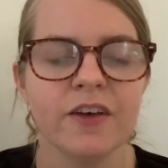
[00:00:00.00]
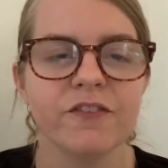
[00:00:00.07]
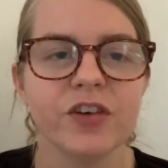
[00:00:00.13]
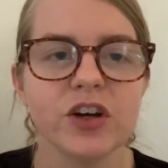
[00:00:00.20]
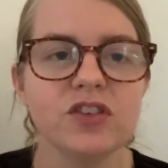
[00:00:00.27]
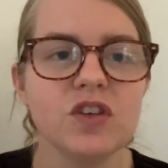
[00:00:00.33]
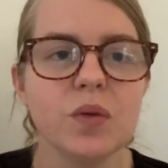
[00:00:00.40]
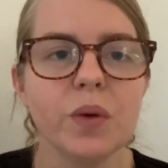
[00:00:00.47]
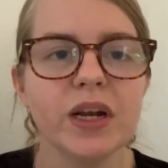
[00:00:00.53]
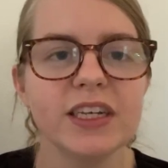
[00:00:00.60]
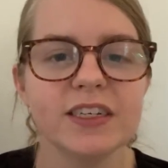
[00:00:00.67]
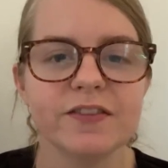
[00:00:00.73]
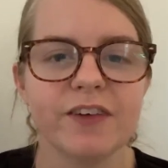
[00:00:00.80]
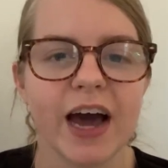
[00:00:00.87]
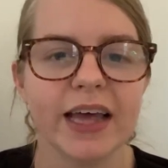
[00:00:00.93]
First, you want
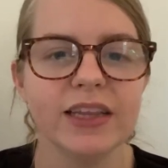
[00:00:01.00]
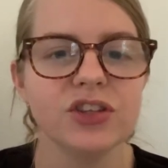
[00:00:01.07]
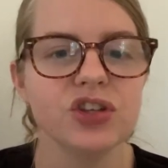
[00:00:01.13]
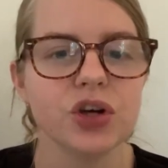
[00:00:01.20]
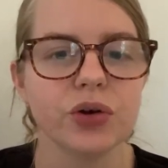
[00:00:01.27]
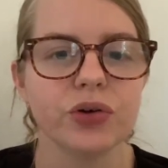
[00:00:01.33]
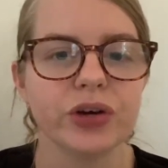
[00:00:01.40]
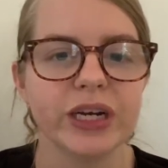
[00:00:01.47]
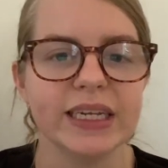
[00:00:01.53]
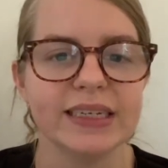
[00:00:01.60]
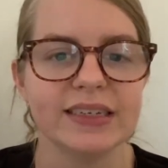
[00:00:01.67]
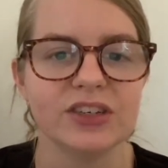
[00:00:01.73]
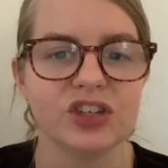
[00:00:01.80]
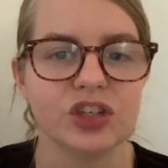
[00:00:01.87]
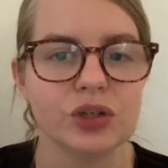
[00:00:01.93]
to divide the children
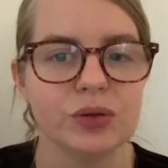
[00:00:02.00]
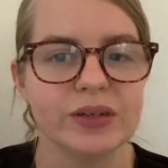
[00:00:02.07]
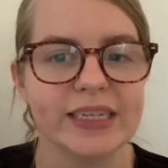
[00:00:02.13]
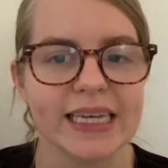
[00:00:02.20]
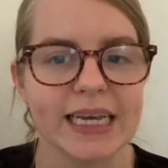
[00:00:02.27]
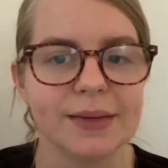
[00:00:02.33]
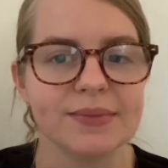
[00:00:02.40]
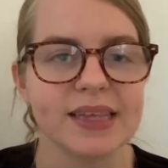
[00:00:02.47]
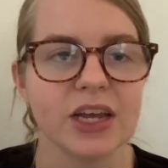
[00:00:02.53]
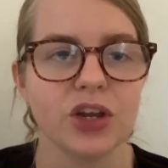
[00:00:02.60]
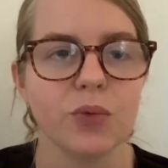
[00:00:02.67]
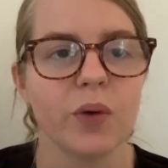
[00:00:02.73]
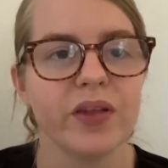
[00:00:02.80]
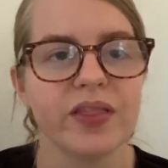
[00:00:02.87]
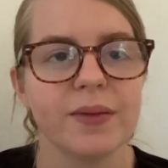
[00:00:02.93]
into two teams and you
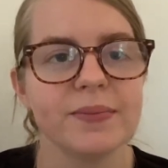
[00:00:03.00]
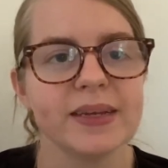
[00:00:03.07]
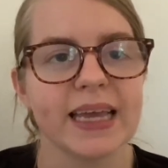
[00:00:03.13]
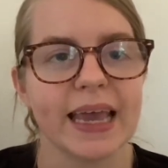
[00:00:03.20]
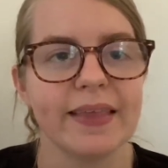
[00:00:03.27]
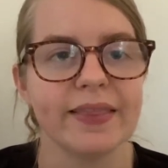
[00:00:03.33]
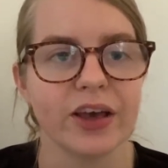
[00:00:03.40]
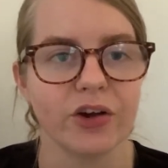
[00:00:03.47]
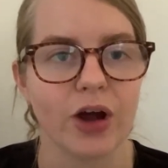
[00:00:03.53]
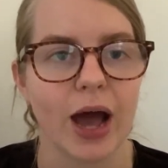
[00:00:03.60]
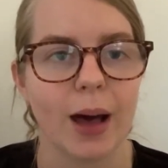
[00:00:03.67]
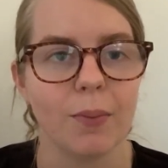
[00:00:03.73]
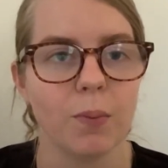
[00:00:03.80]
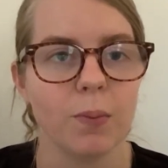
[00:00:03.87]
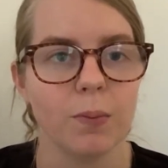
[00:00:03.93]
want them to get in the
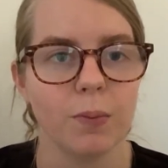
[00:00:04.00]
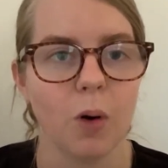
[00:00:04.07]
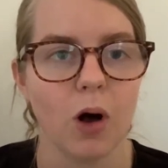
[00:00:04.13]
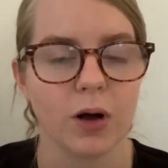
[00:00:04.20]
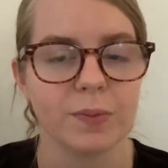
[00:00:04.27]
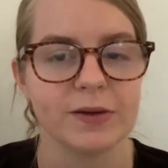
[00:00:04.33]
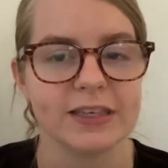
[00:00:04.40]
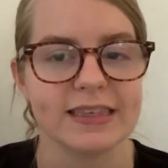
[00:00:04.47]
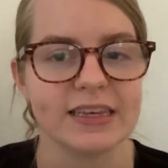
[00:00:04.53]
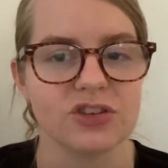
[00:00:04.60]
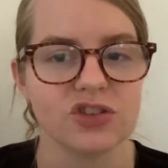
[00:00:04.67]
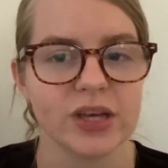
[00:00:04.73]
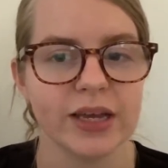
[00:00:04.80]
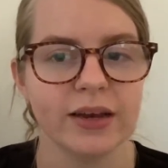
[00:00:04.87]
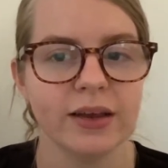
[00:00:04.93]
crab walk
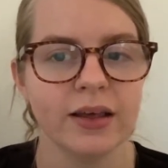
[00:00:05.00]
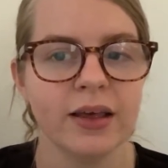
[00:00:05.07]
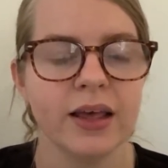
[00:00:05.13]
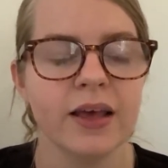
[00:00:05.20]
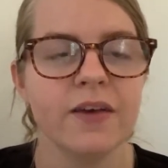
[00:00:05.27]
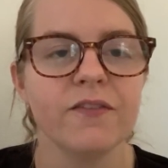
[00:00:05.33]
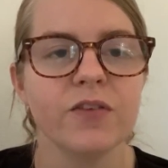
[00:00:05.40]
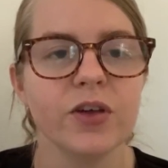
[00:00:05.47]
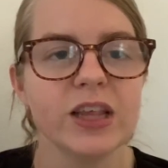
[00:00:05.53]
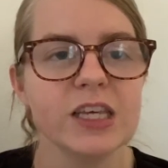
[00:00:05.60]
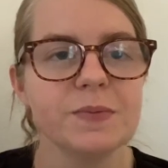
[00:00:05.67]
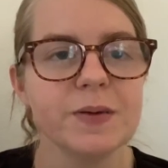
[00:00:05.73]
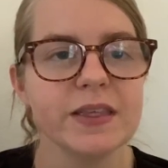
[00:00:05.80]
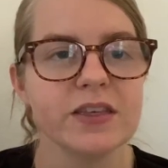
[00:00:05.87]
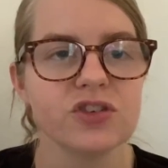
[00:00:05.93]
position. For this
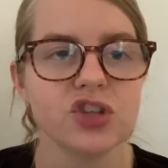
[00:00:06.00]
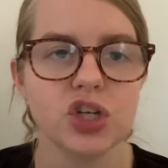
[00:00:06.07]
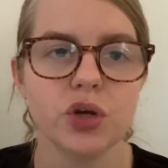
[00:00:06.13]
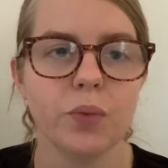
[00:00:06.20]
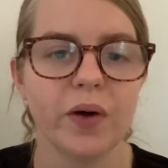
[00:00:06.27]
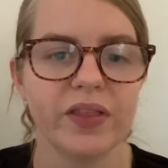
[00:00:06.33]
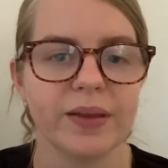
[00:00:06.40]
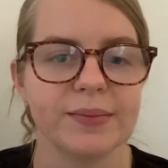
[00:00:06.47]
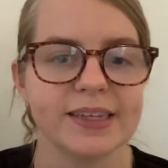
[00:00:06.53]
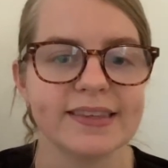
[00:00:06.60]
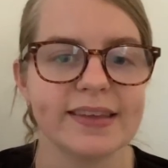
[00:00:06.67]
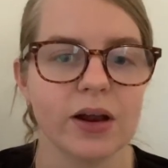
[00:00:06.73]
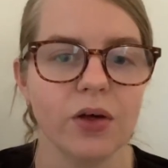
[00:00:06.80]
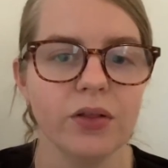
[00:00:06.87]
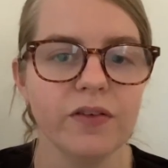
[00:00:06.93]
position, you want them to
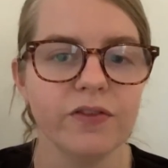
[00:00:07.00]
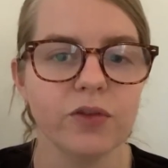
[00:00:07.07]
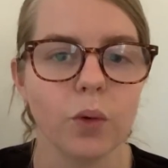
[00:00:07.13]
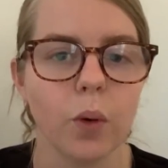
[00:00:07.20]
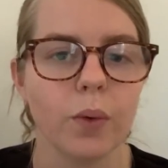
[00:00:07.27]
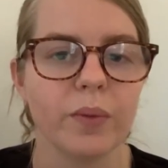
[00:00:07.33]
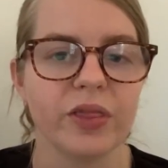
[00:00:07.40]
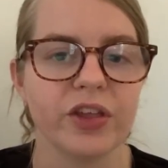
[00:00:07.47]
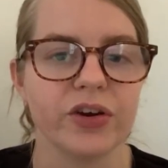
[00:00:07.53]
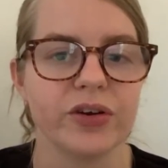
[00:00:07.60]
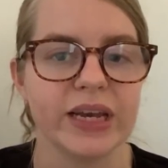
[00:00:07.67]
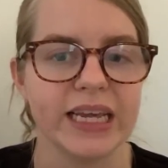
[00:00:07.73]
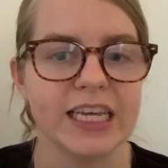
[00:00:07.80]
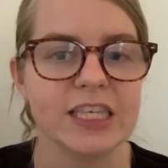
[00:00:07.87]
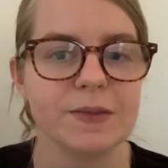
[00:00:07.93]
sit on the floor with their
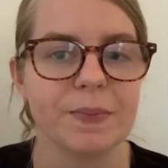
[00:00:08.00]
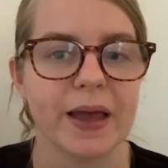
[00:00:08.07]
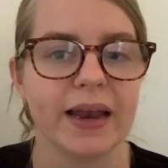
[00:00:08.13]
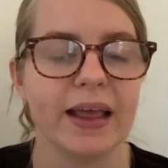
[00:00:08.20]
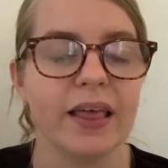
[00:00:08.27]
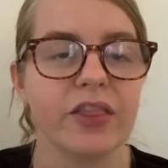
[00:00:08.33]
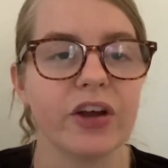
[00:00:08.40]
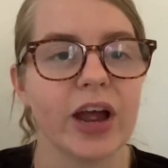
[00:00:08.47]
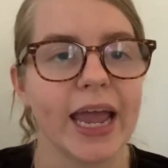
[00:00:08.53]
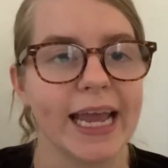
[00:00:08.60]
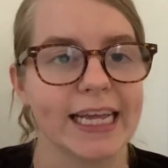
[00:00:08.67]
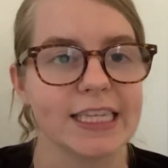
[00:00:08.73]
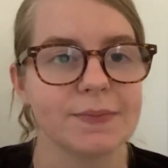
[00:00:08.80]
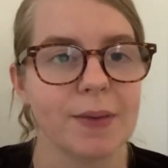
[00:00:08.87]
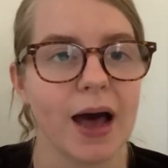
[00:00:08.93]
knees bent and their
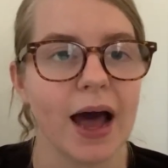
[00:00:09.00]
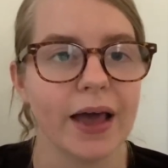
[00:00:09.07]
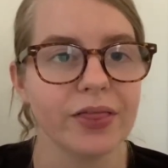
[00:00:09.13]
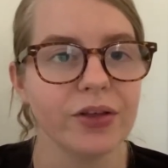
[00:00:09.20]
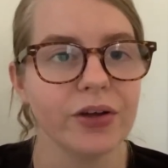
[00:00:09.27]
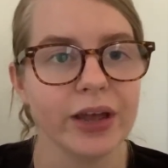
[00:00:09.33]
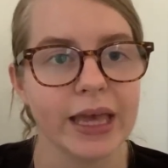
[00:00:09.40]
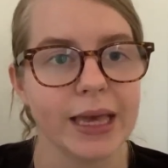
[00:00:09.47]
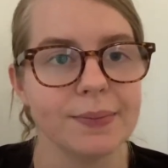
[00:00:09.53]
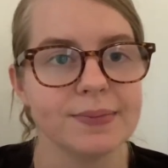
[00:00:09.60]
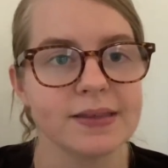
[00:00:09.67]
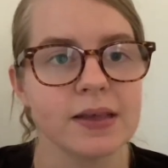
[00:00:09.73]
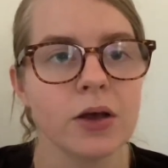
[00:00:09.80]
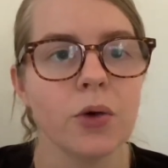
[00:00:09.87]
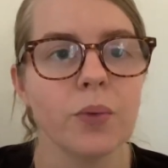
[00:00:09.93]
hands behind their hips
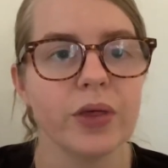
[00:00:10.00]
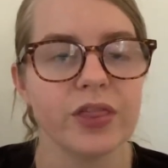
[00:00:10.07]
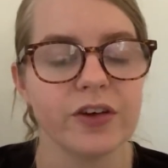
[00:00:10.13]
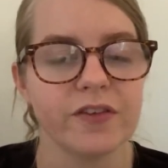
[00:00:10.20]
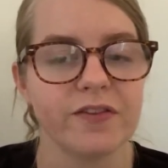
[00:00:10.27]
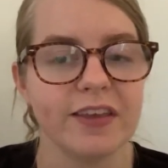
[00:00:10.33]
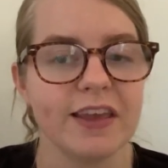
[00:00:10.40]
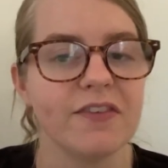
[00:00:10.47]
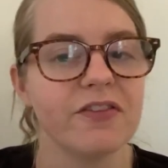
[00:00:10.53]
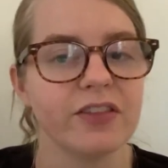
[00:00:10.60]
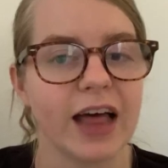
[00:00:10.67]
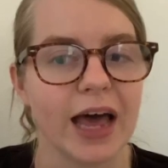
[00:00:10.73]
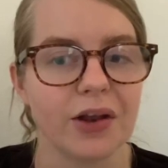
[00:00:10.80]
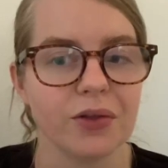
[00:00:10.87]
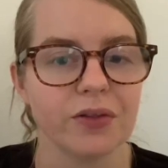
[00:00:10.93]
with their feet
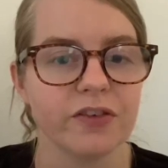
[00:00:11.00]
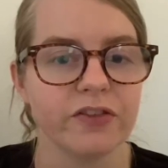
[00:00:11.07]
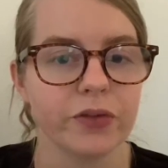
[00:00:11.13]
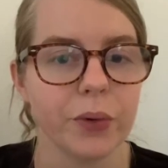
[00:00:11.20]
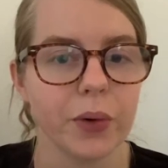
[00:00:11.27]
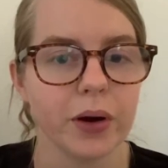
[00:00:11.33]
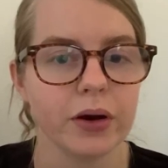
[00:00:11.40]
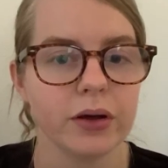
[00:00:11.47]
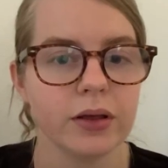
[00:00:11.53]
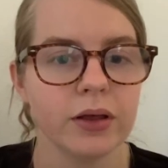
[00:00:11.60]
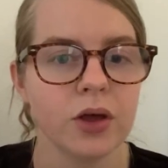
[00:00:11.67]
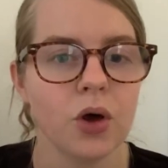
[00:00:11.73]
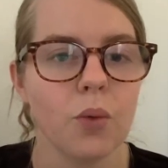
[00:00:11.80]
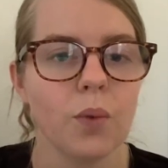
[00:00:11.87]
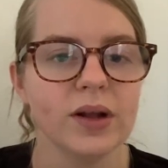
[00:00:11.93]
flat on the floor.
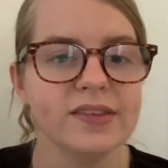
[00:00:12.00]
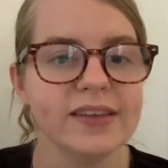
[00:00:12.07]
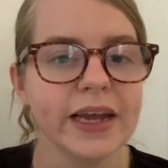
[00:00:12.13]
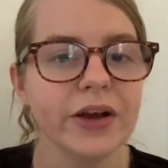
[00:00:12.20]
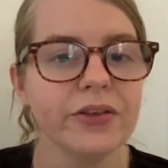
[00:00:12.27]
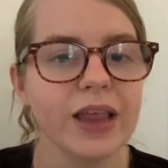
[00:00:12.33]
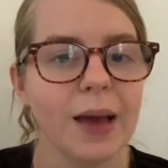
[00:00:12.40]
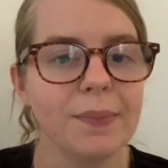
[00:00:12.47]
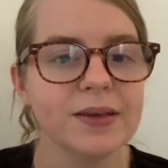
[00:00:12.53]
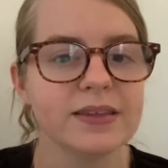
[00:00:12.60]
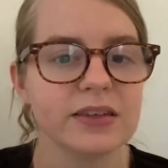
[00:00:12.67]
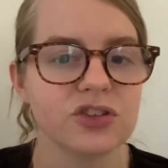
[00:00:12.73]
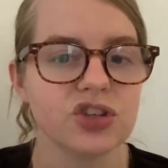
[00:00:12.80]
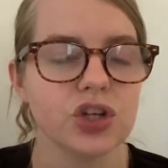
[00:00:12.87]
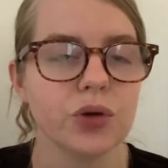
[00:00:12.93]
Once they are in that
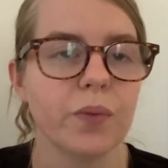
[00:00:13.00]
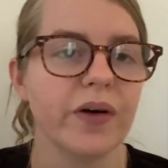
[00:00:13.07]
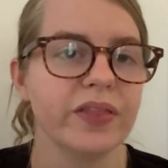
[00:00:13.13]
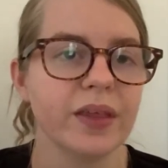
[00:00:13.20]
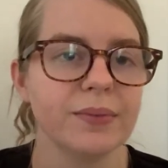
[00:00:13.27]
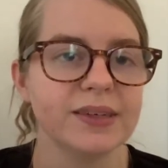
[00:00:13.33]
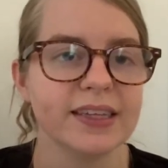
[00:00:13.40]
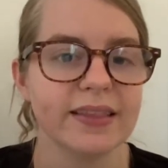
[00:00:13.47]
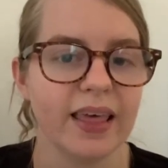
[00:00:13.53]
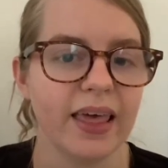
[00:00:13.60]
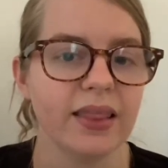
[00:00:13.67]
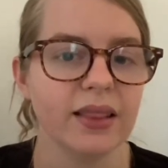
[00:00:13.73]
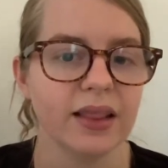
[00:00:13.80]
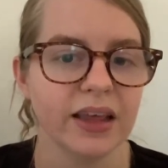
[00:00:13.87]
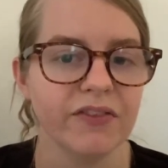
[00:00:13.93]
position, you want them to
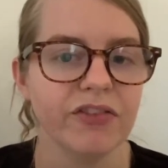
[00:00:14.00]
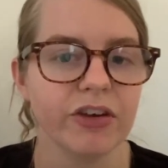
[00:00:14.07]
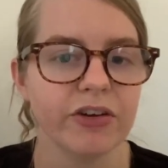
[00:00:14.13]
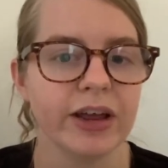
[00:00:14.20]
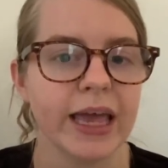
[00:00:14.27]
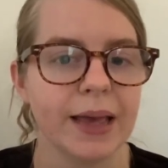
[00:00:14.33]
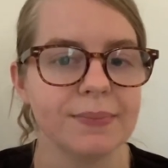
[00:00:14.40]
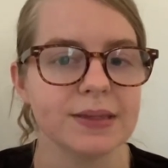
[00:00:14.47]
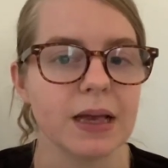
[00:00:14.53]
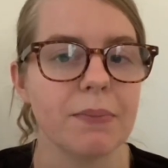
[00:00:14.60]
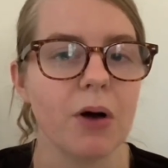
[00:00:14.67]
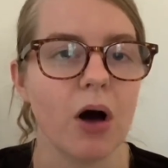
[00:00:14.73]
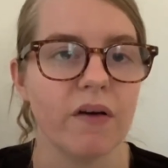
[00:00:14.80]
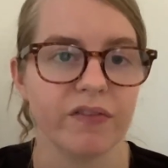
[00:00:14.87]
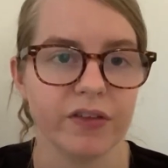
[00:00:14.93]
then lift their hips up
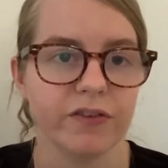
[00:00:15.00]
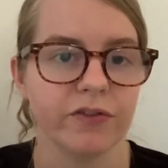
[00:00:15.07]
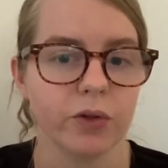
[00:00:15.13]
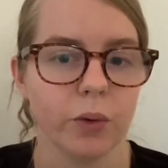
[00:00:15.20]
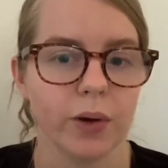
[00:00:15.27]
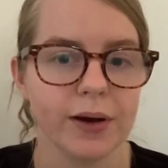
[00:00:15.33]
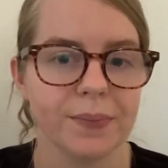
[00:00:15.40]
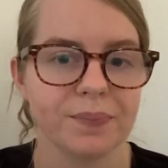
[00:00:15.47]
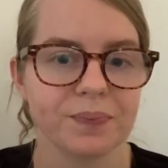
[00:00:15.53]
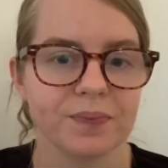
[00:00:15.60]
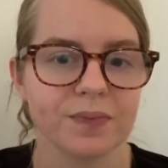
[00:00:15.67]
off the floor.